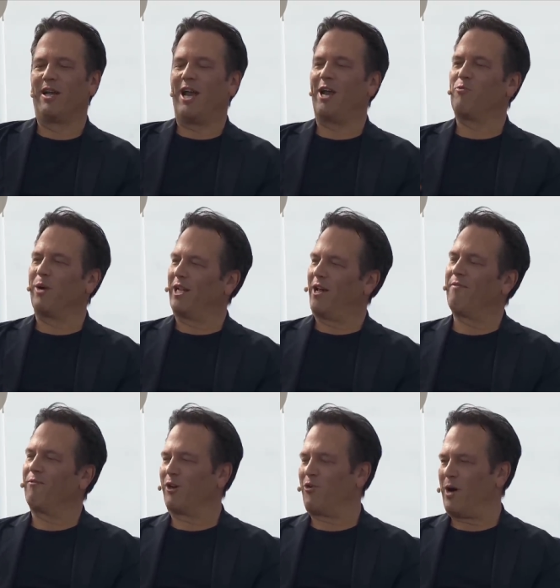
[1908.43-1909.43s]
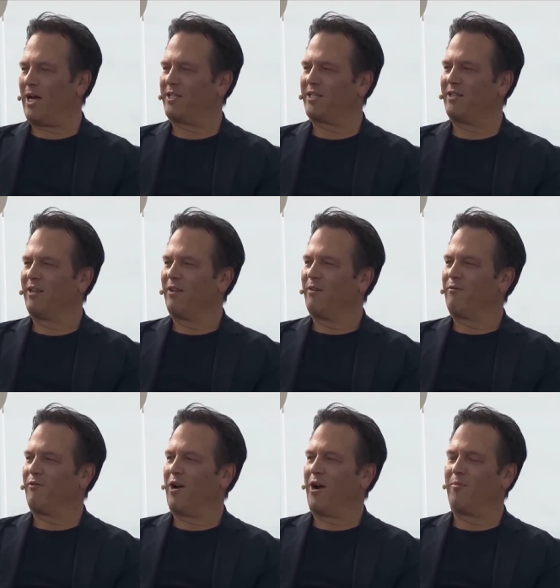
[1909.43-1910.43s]
And we love requests
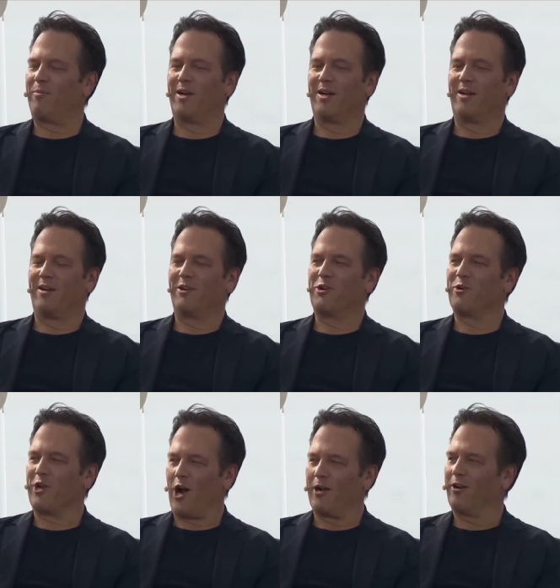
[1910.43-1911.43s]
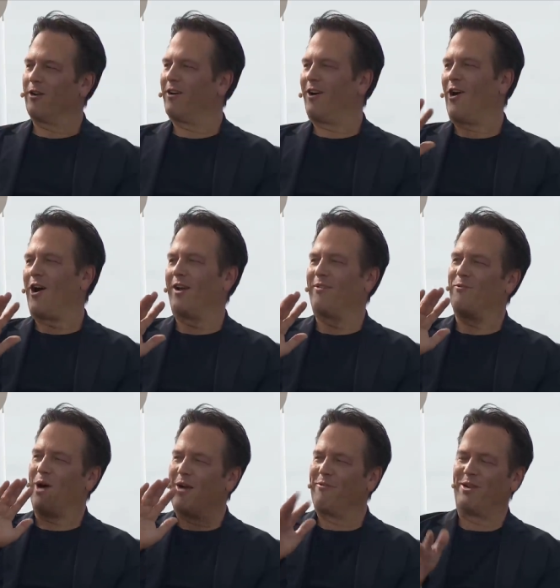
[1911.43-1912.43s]
from your daughter on
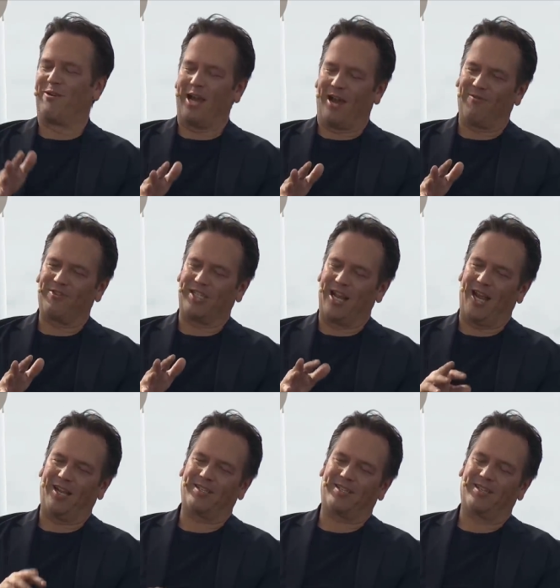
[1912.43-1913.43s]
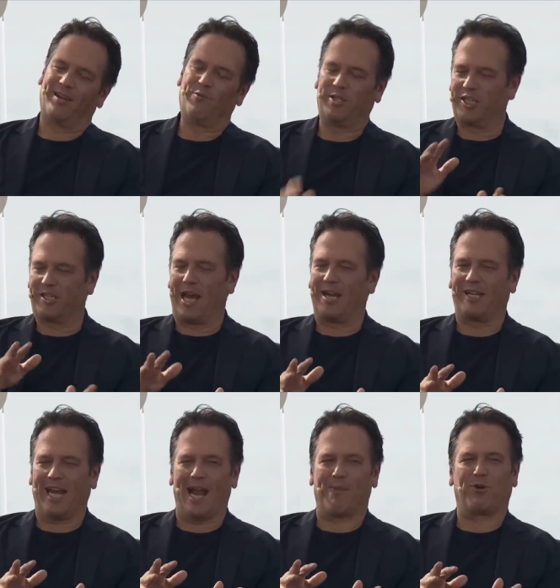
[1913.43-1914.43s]
why we don't have snakes. We just added
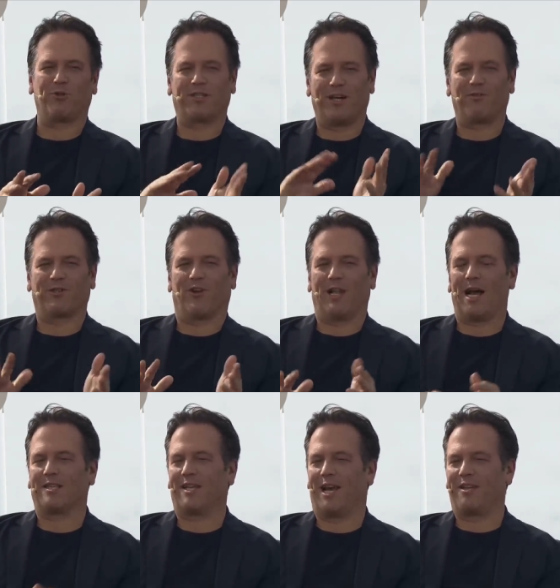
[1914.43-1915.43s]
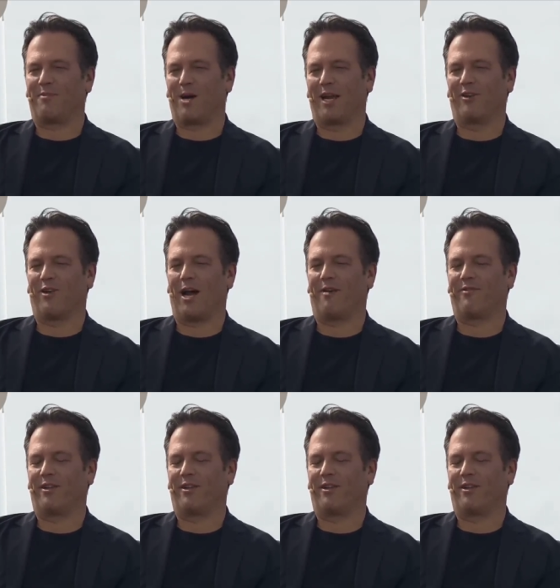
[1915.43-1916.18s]
camels. That was our last add to Minecraft.